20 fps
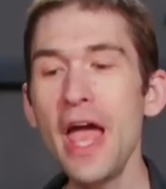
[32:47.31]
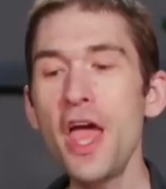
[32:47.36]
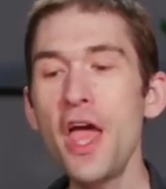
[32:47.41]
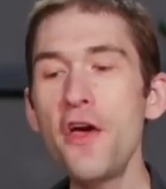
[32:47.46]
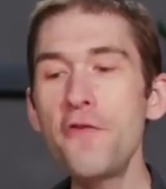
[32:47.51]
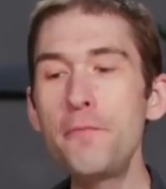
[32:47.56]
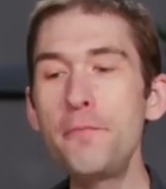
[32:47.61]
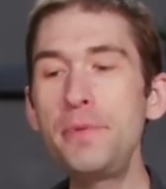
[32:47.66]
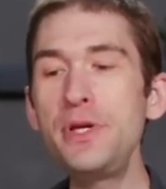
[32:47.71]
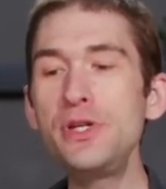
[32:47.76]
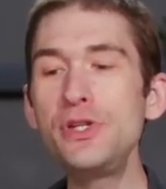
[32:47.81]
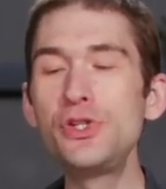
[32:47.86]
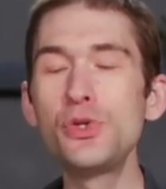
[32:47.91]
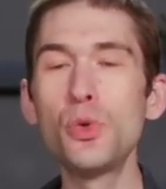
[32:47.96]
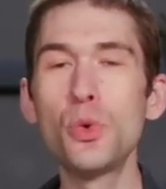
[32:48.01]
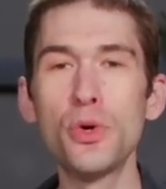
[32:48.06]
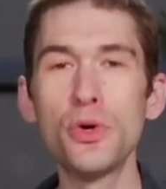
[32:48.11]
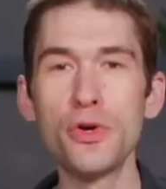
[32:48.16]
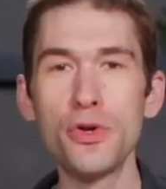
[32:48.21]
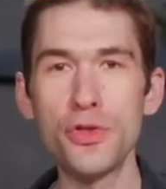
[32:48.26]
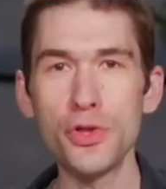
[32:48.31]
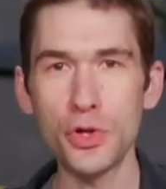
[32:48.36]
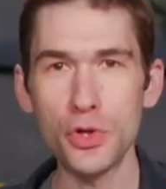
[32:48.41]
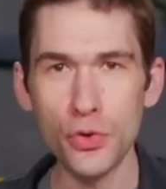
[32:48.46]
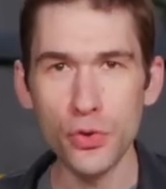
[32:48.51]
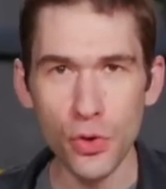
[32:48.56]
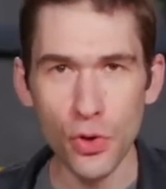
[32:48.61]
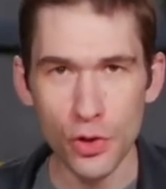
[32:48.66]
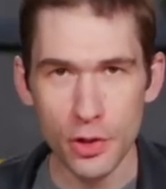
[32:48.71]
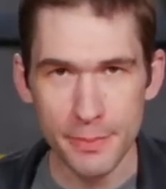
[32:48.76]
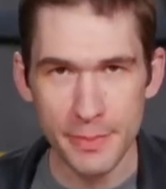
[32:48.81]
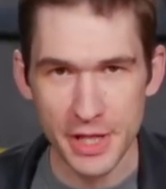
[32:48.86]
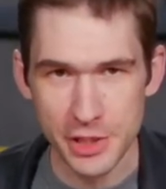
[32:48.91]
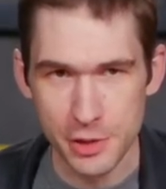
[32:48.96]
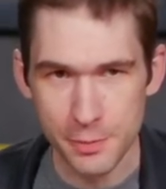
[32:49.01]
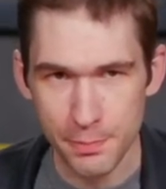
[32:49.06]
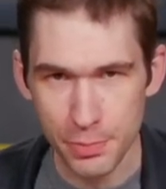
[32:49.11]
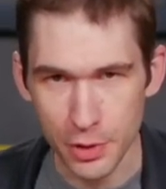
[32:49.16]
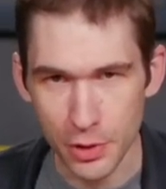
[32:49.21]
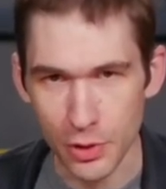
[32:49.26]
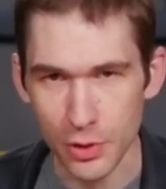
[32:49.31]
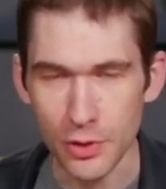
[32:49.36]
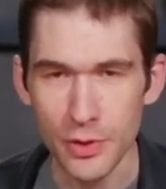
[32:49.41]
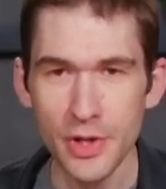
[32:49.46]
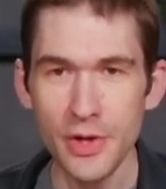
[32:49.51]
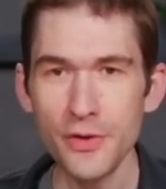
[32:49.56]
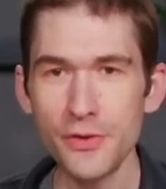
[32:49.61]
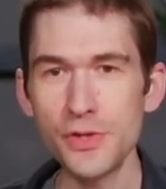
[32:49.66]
F. Pijourne, the Chronomètre Bleu.